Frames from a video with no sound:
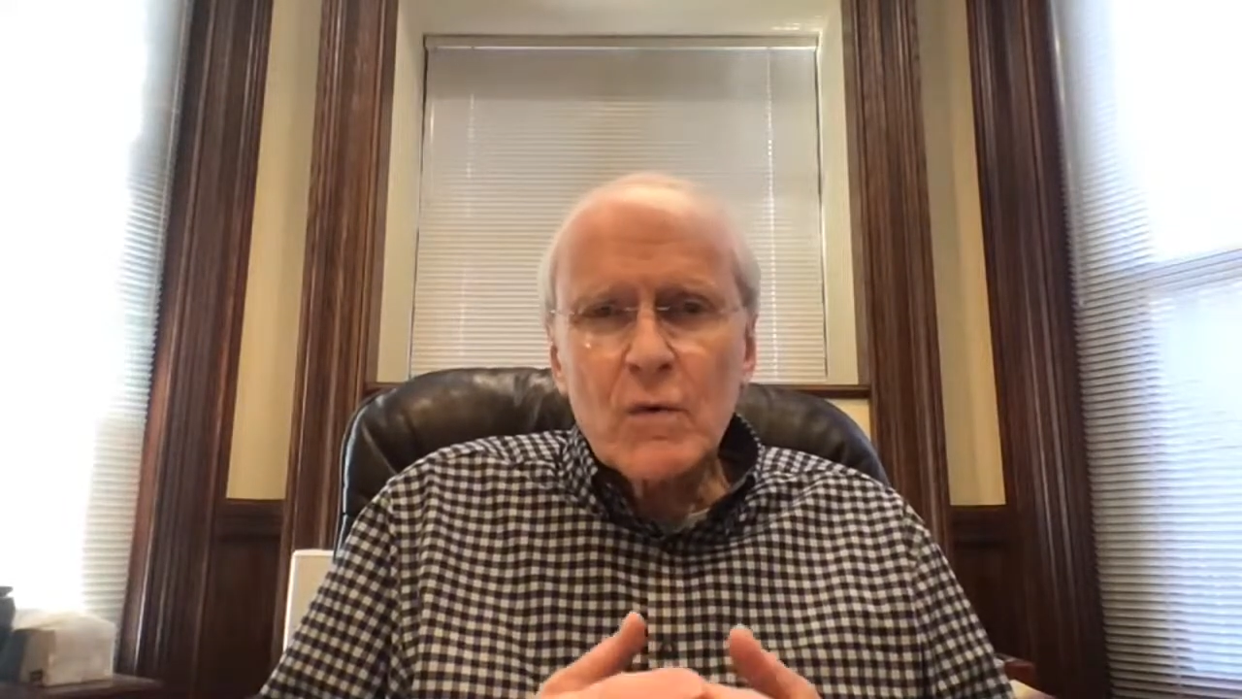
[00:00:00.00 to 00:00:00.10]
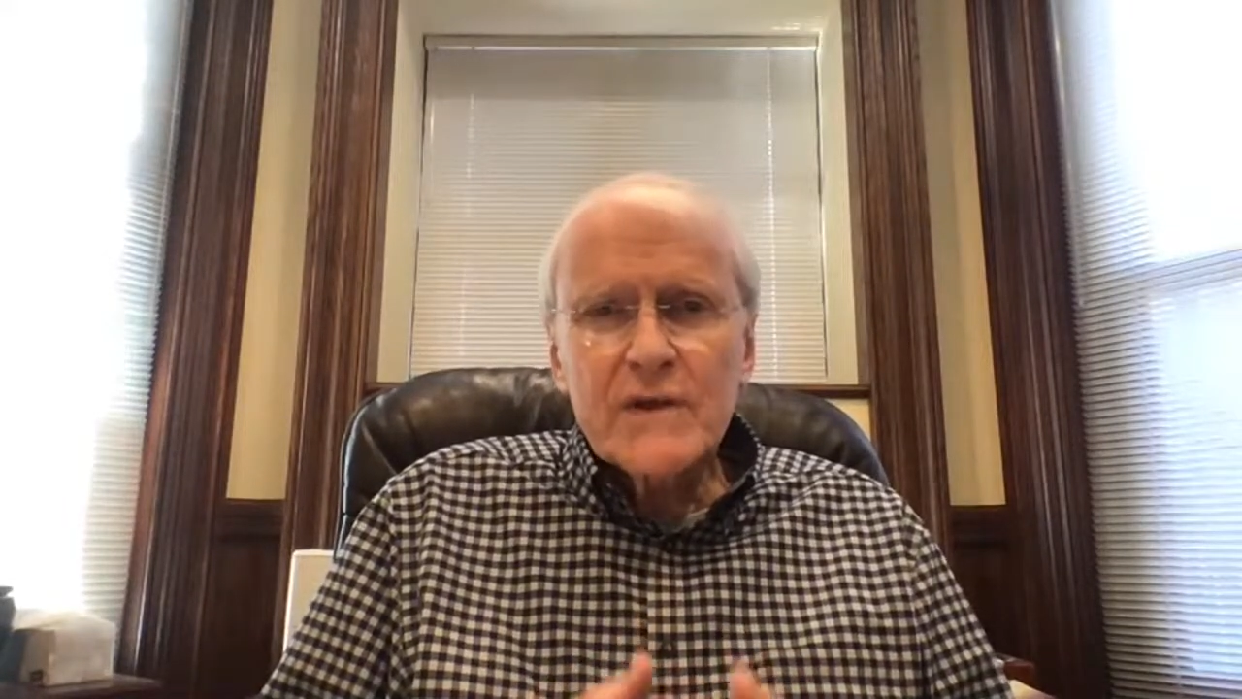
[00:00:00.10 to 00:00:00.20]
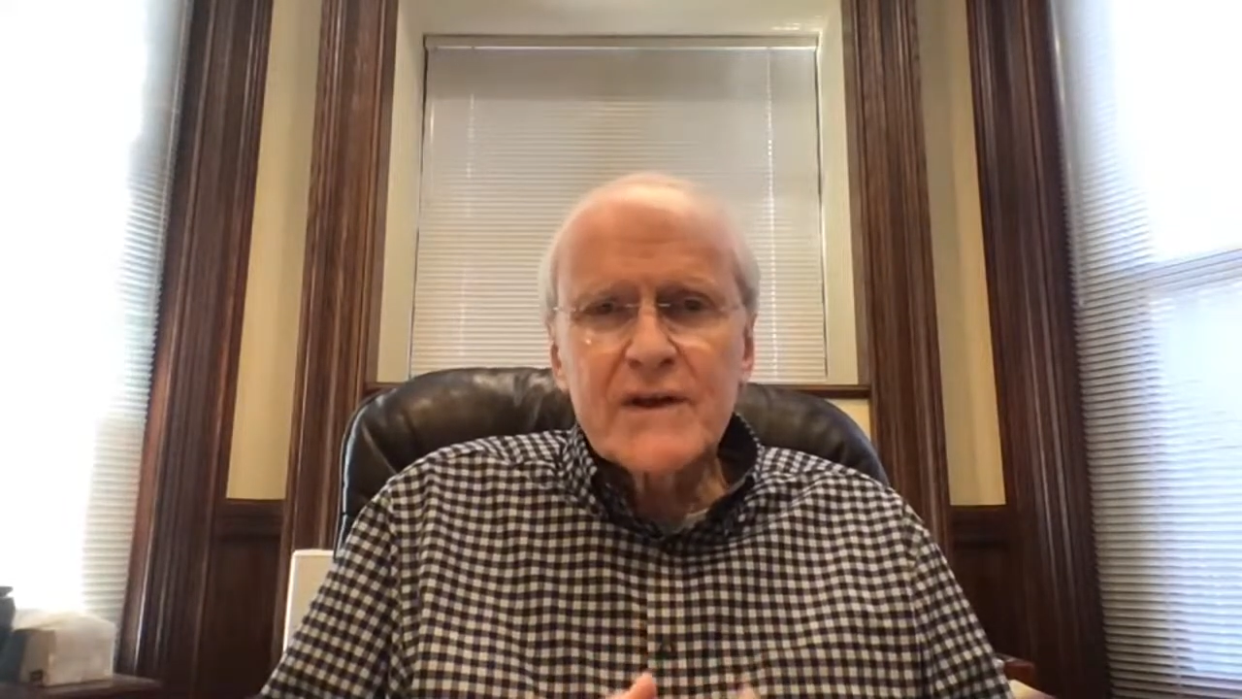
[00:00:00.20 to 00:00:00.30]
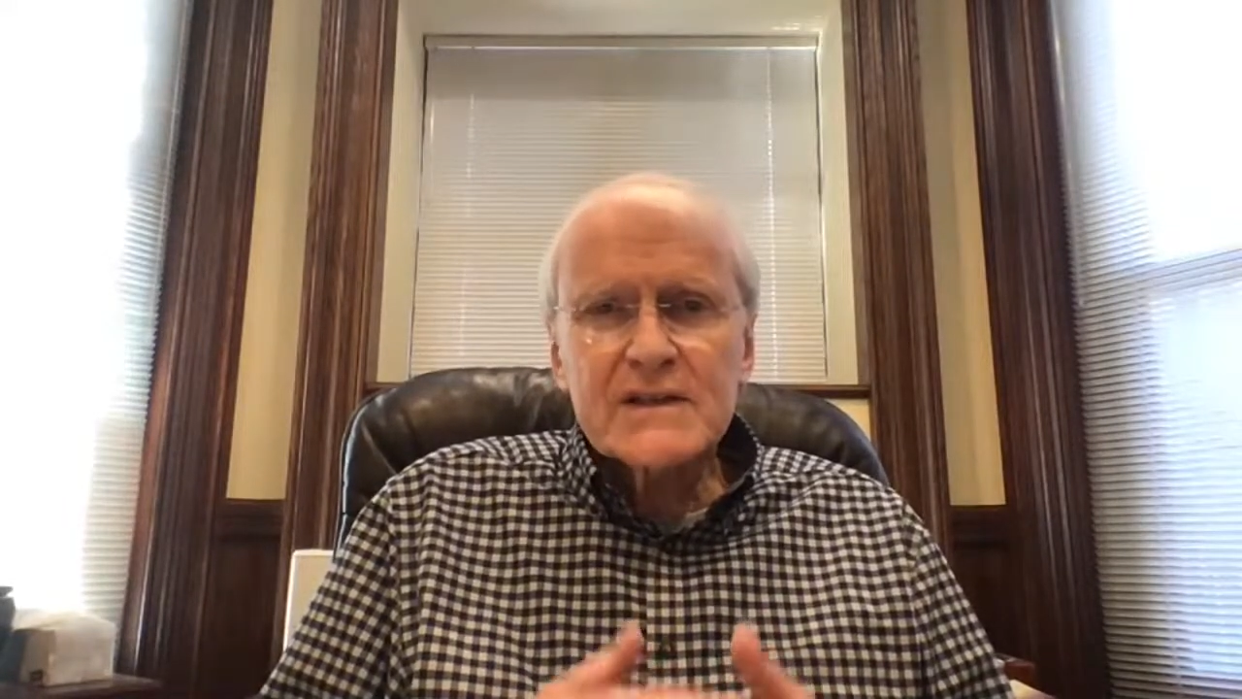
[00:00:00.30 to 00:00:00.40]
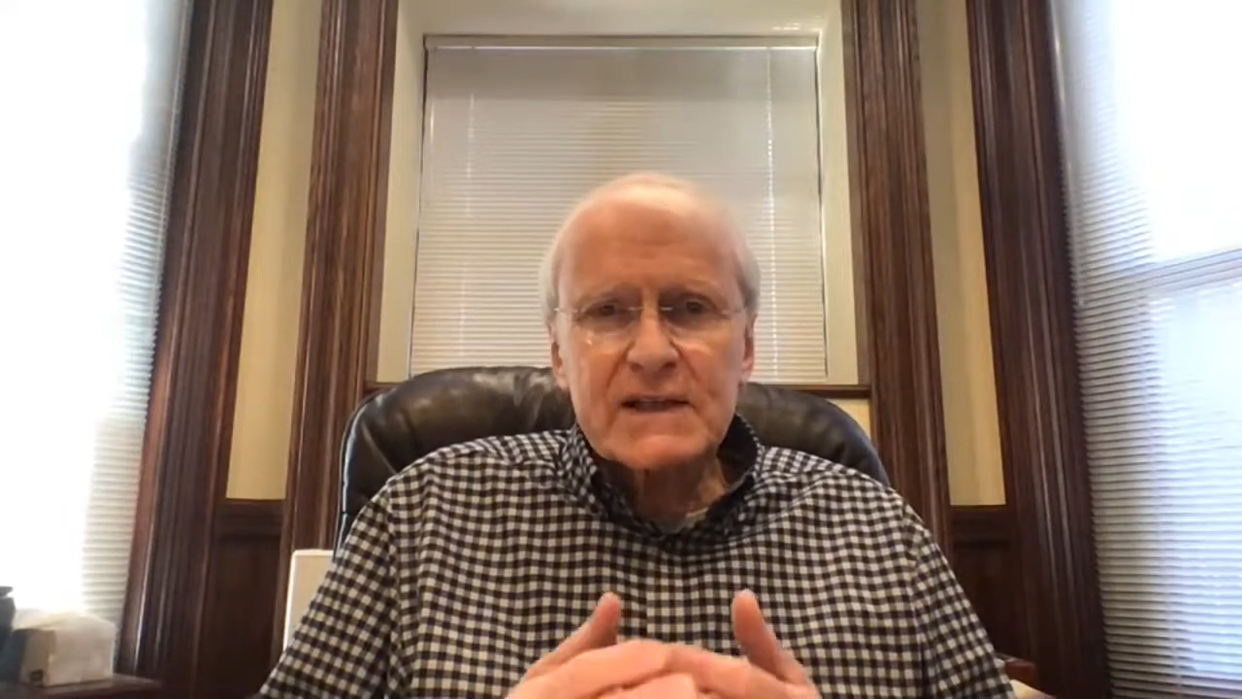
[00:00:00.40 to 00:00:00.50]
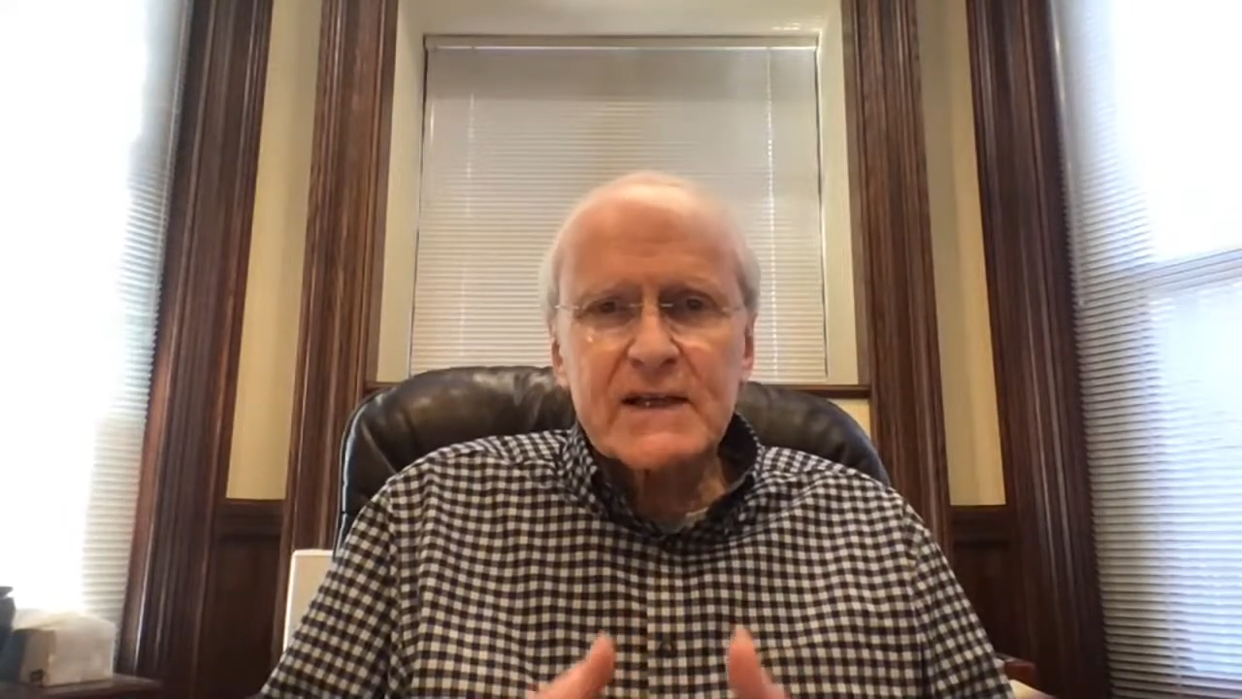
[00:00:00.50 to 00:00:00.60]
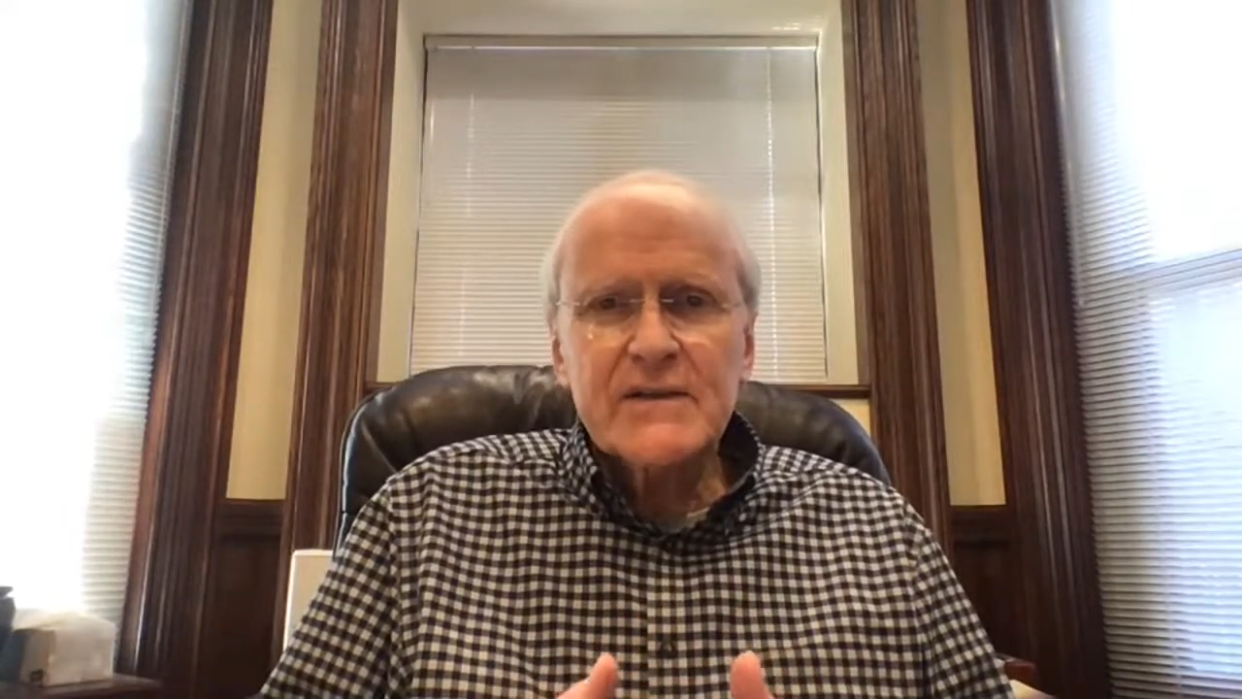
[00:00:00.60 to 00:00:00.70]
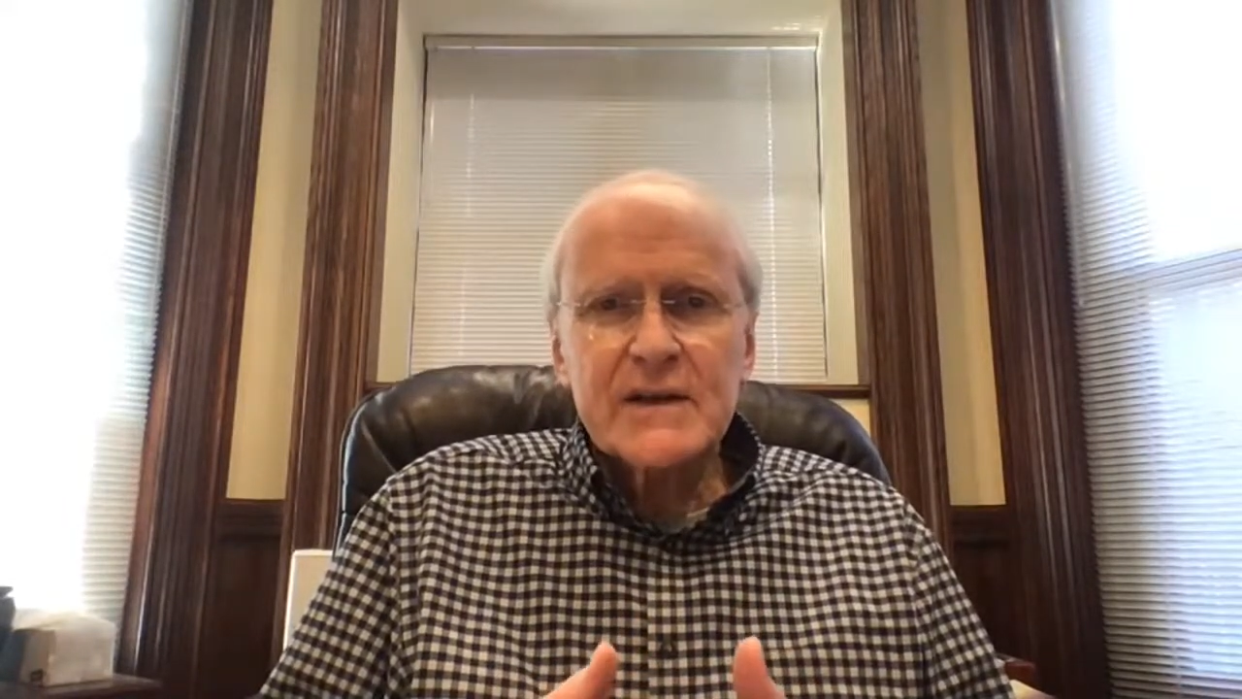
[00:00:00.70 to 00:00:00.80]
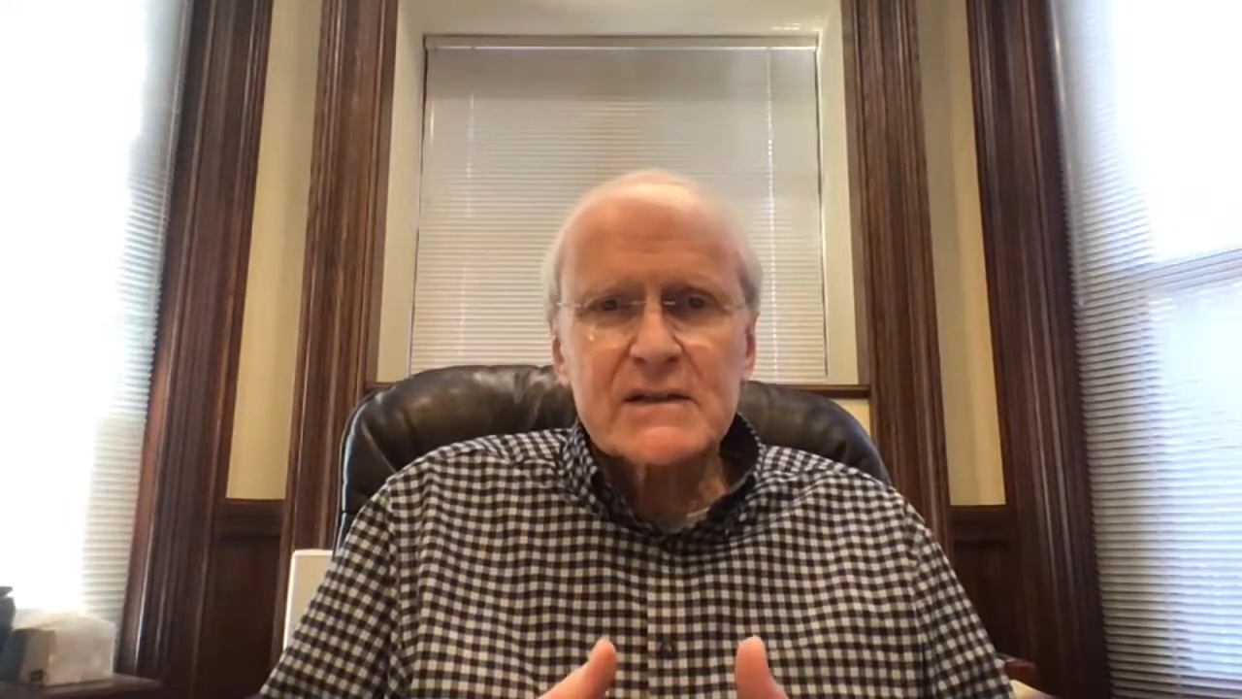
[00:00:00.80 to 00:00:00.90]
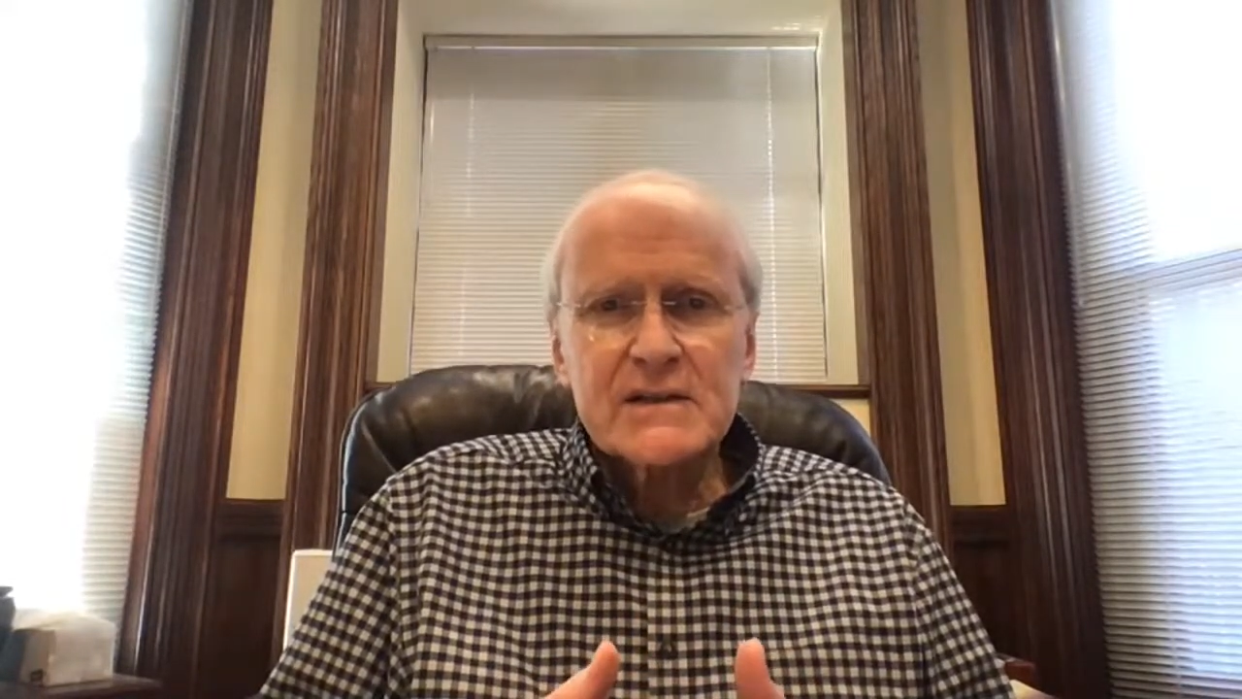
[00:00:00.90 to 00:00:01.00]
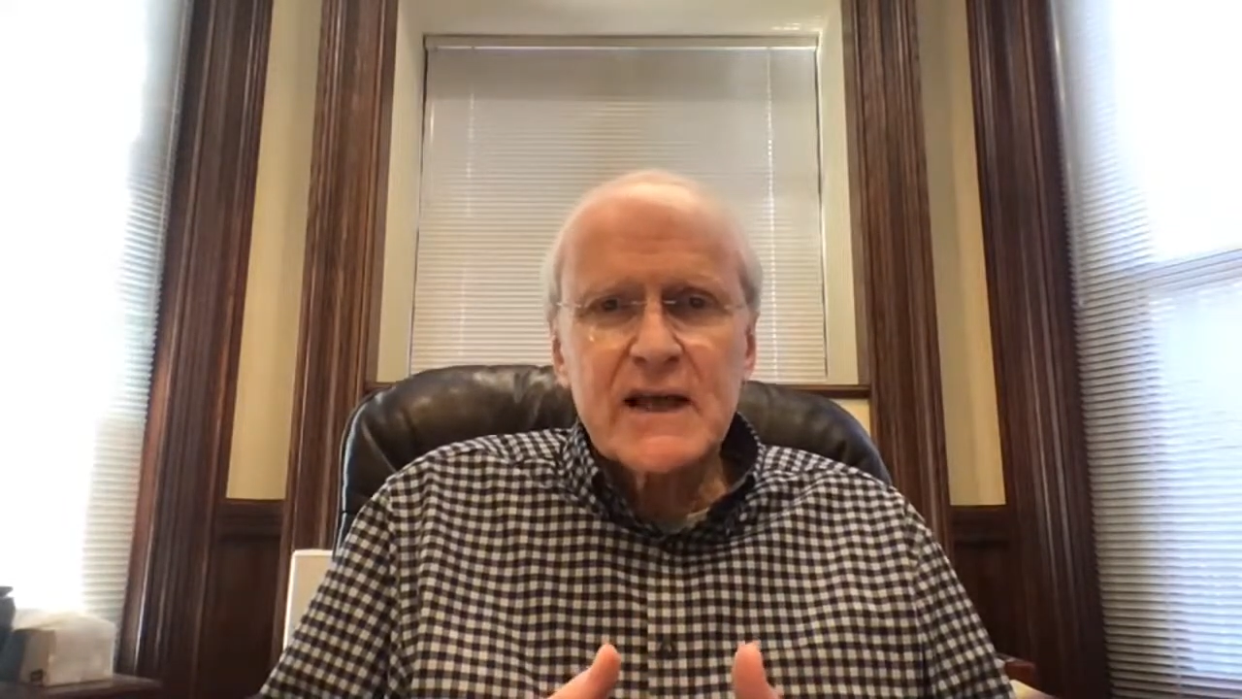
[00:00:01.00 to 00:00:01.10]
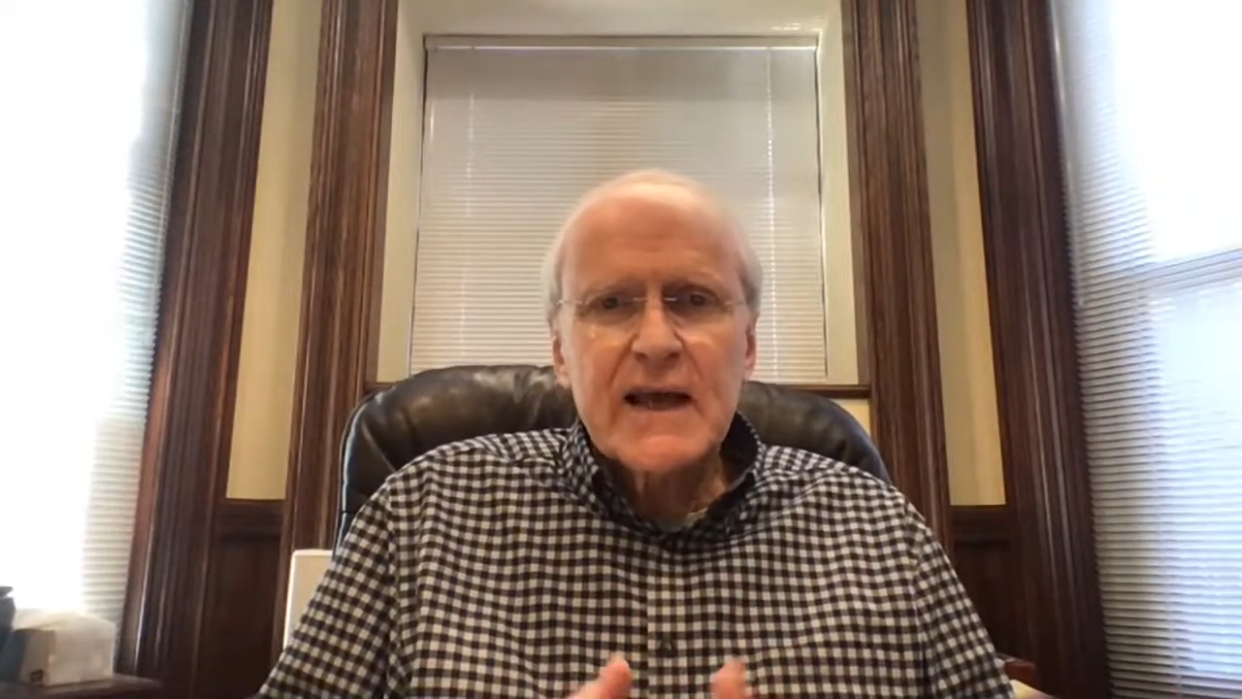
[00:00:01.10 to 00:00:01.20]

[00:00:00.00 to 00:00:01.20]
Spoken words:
with us in this.